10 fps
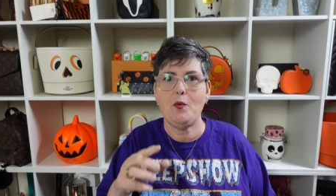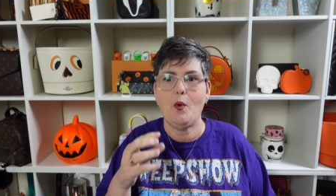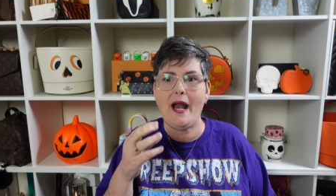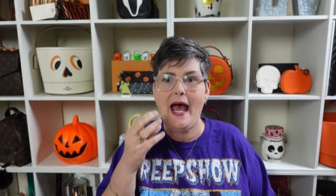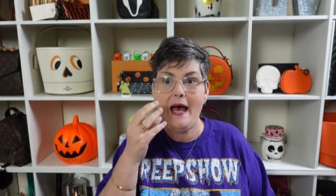
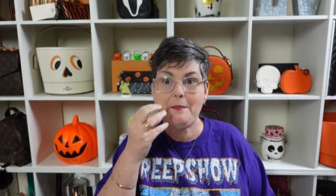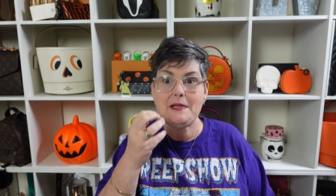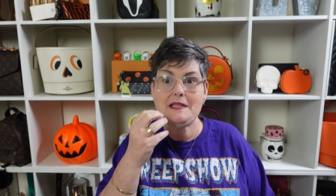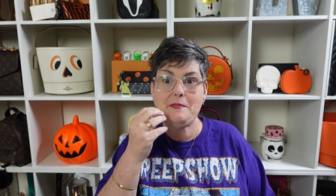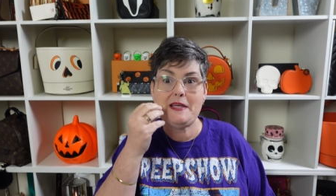what
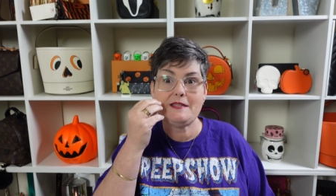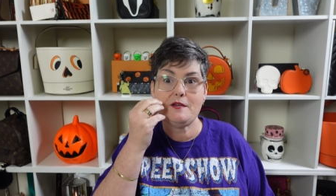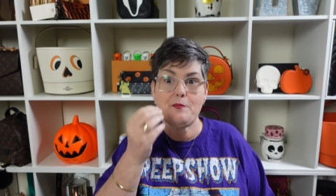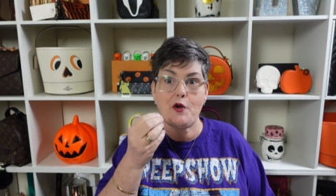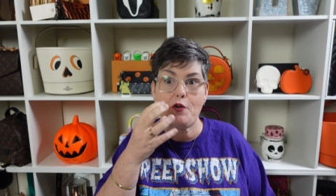happens because
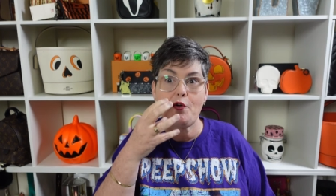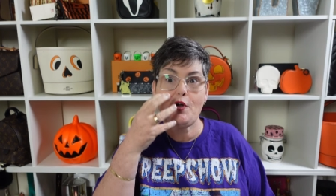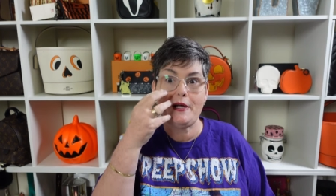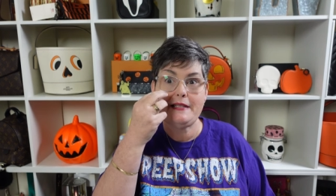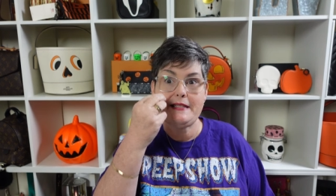the
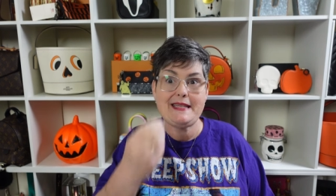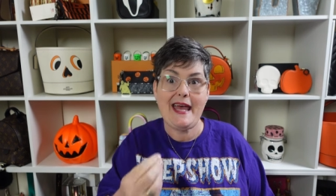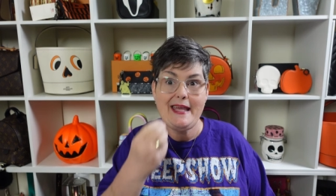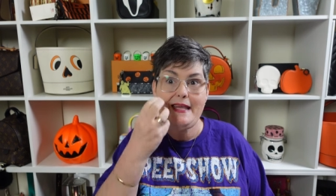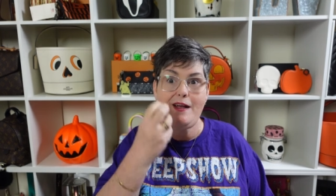murderer is
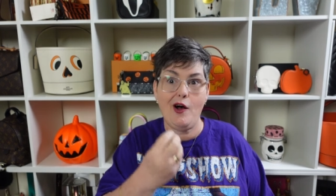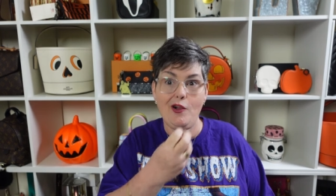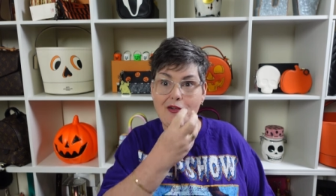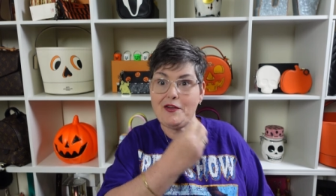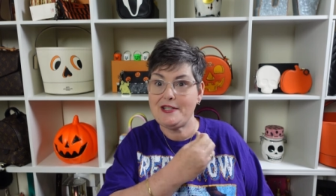taking
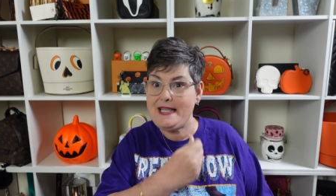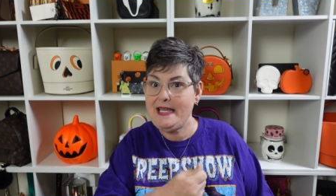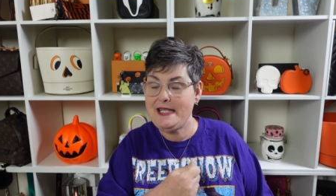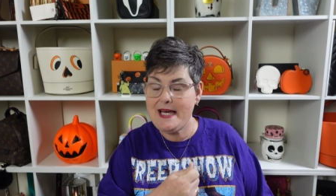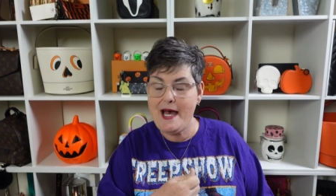all of their
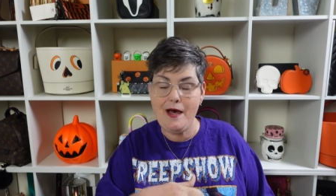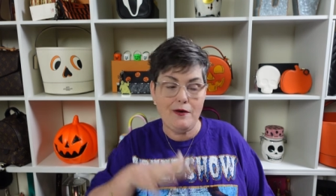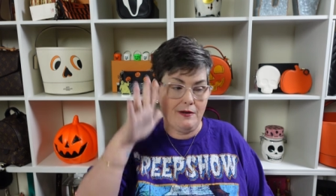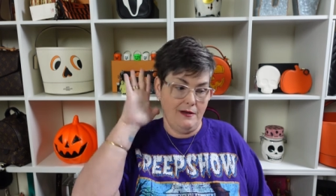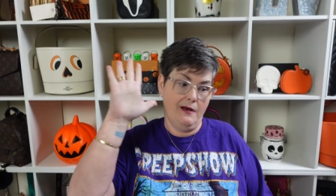teeth
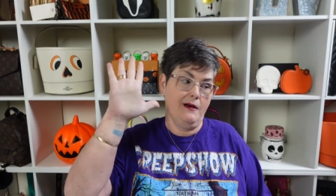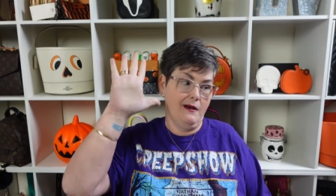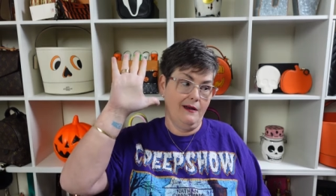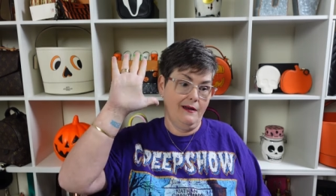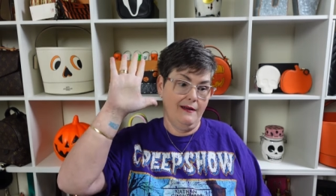out,
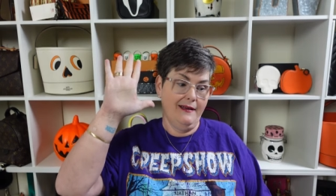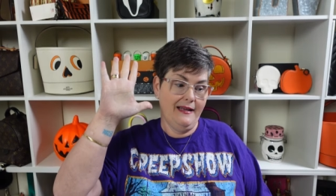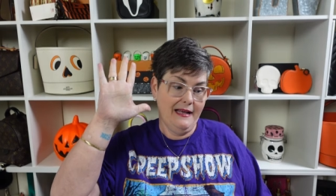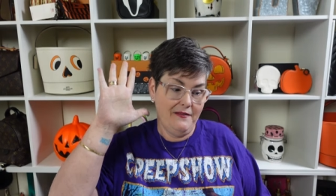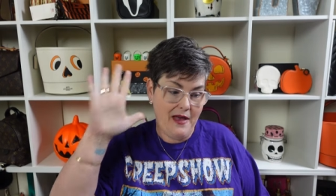
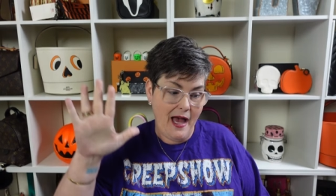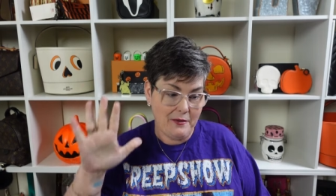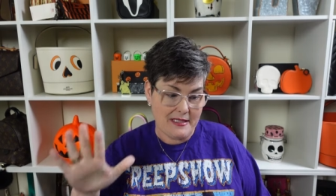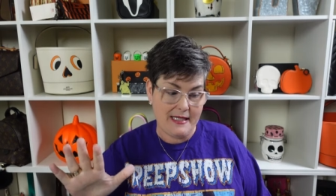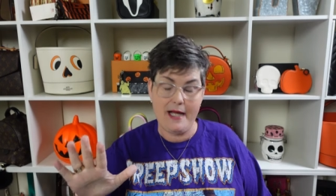that
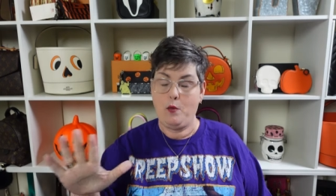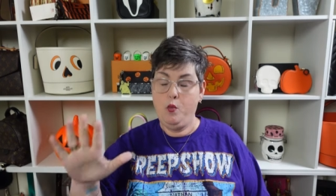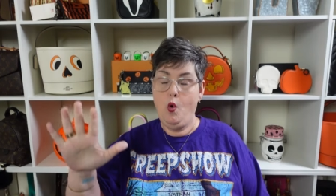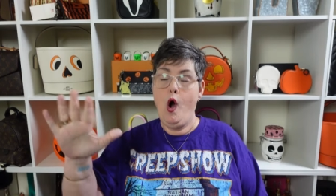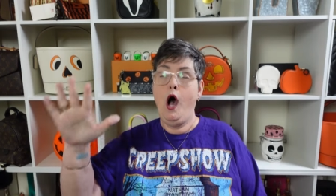was like,
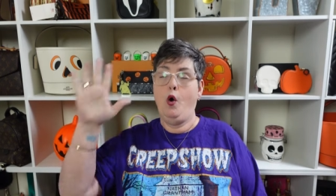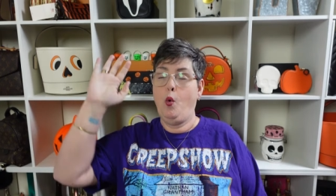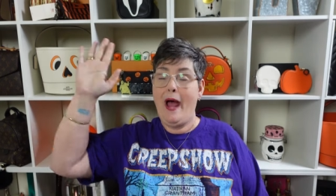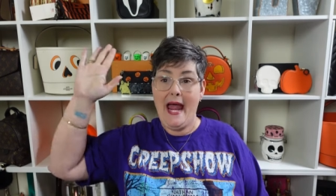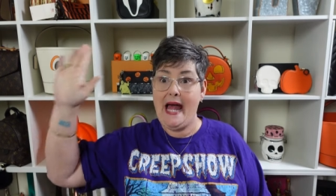whoa,
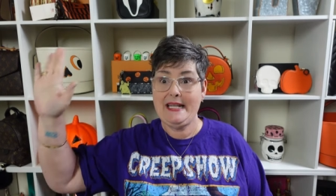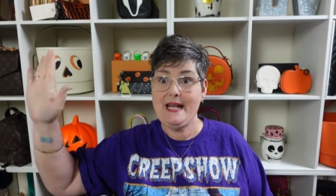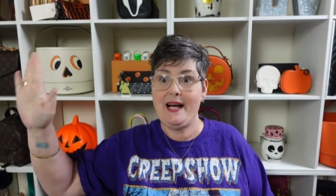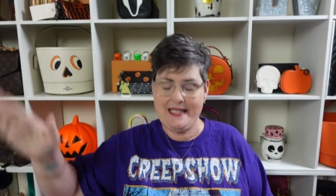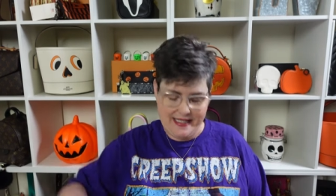wait, I did
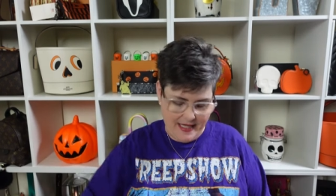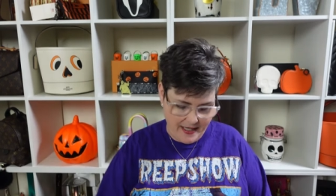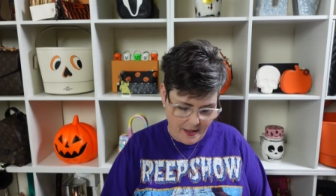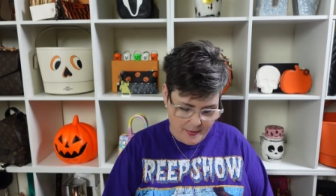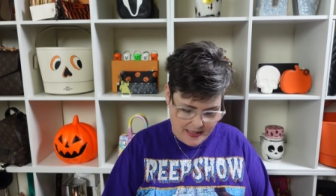not see that
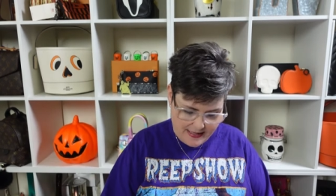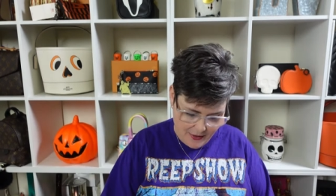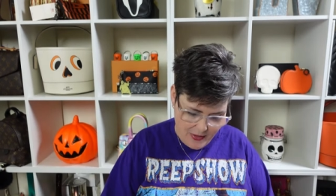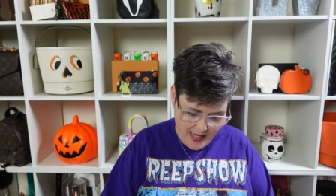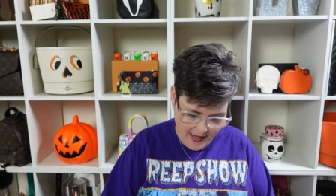coming. So
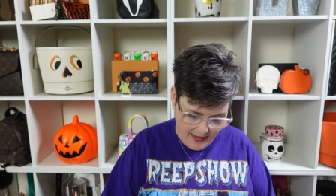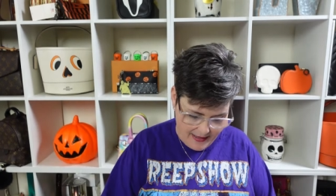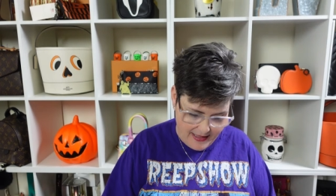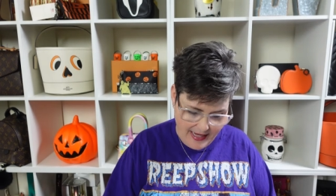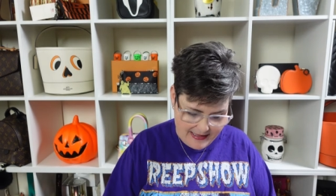yeah,
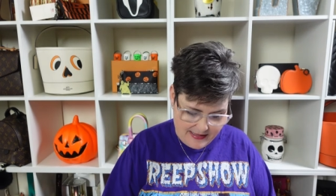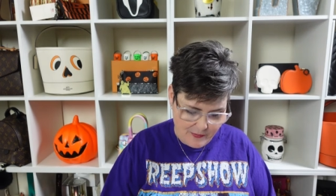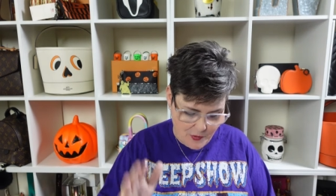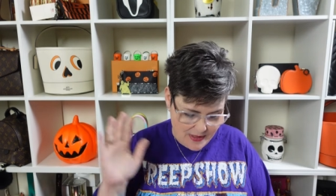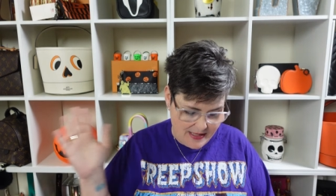it has some
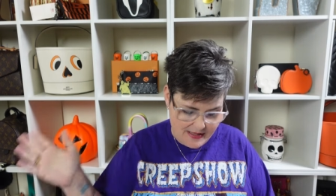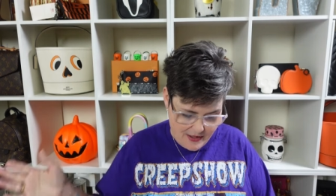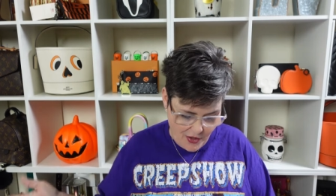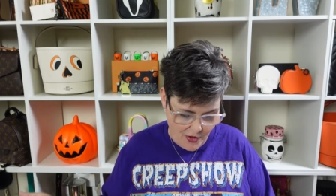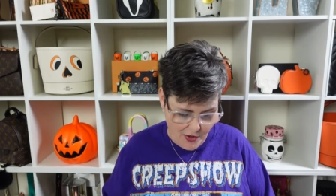twists and
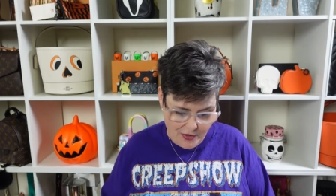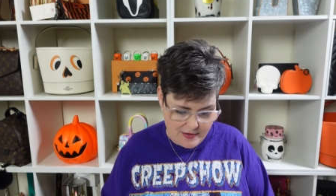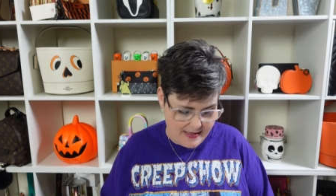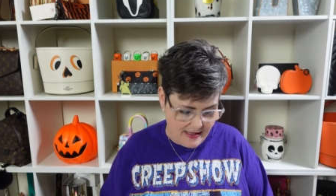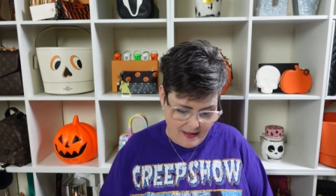turns.